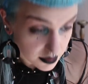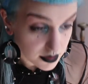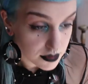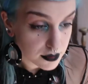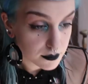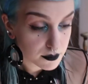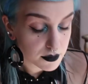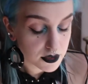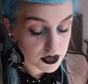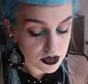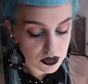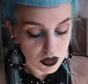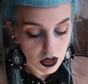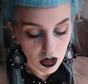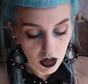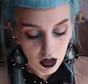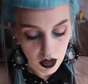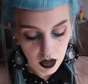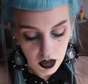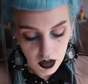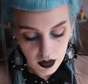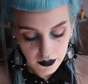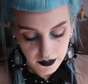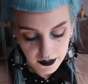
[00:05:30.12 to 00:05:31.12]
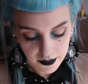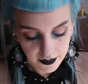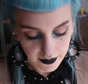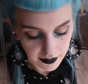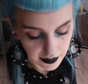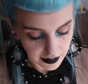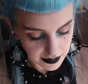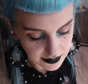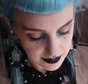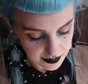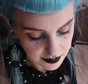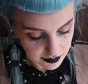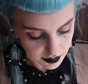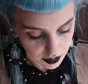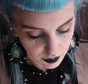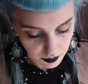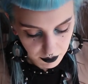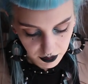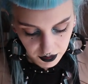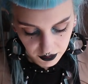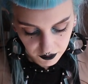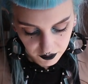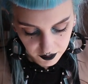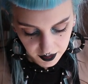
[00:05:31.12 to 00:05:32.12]
It's been so hot the last
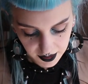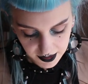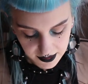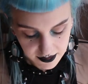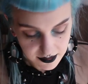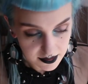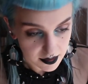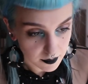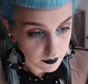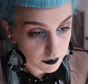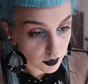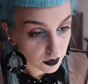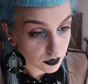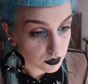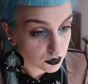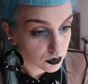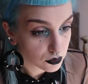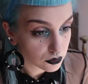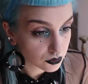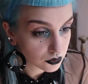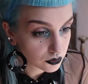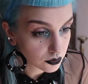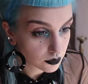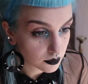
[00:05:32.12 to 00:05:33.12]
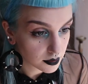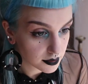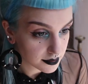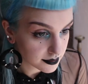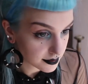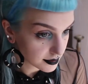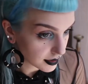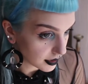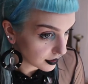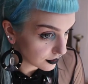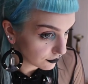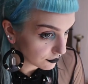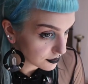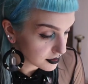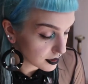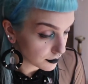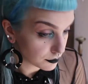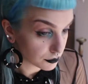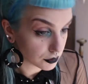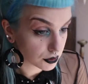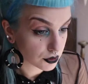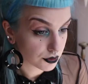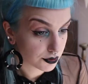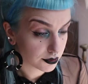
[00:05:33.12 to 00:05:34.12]
couple of days. I'm not used to these kind of
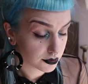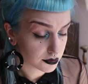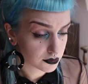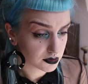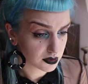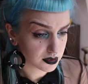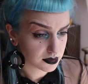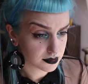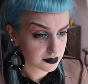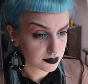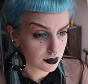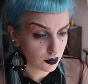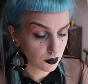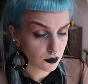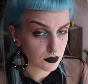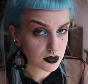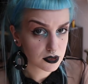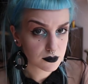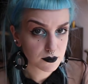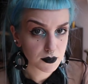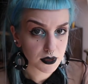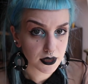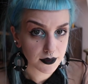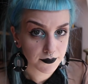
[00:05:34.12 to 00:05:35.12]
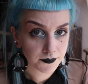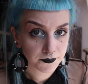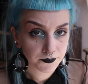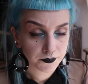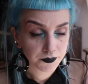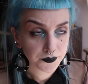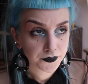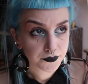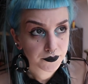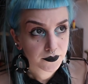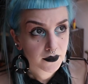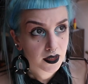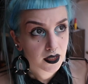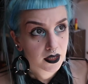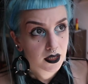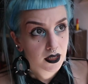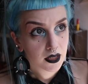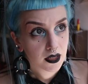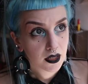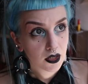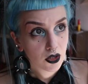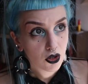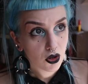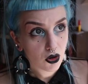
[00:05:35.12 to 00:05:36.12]
temperatures. It's always been
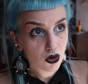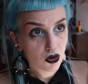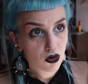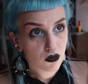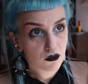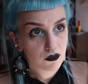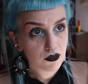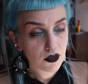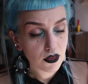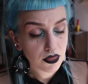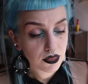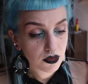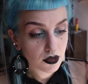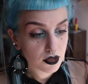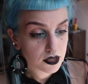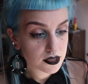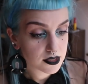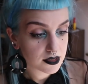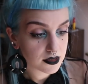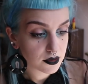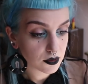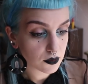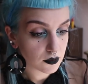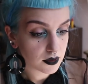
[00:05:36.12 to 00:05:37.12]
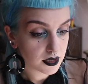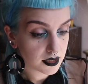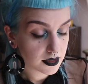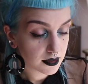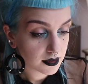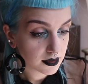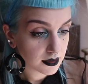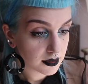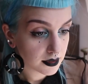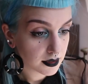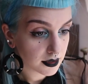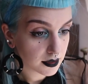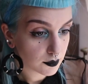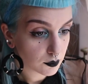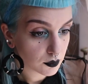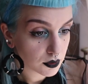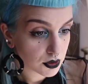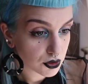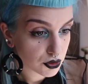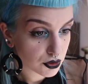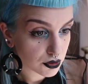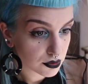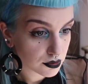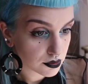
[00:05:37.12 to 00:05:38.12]
over 30 degrees,
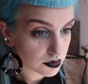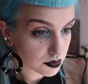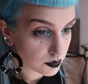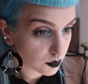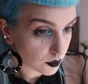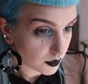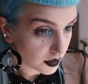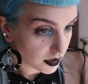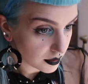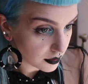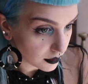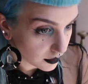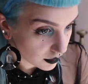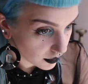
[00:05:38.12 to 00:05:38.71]
which is quite a